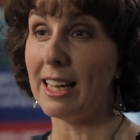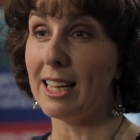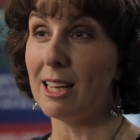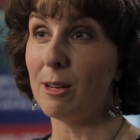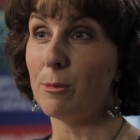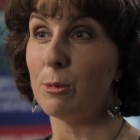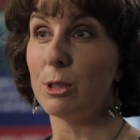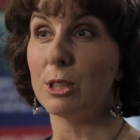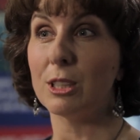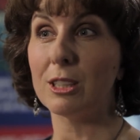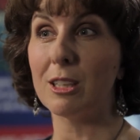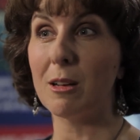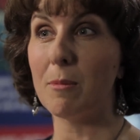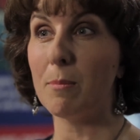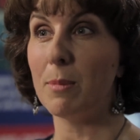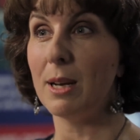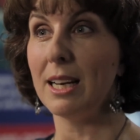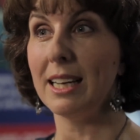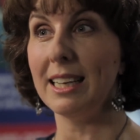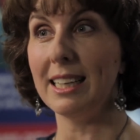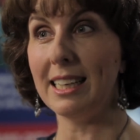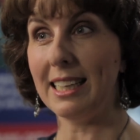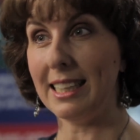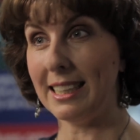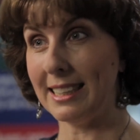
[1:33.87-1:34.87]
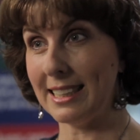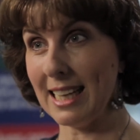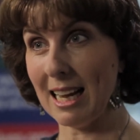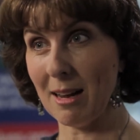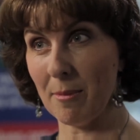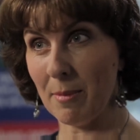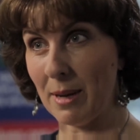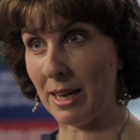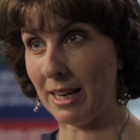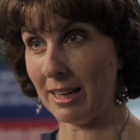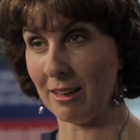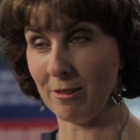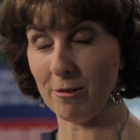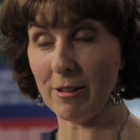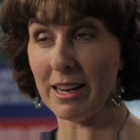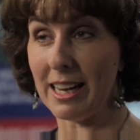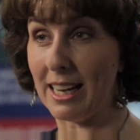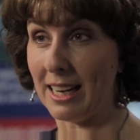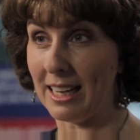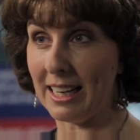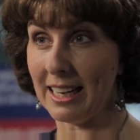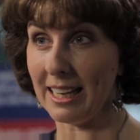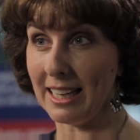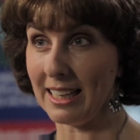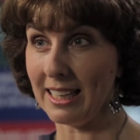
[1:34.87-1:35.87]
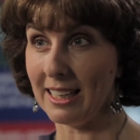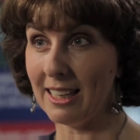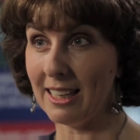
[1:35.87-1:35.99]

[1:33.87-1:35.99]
It was completely damning, really.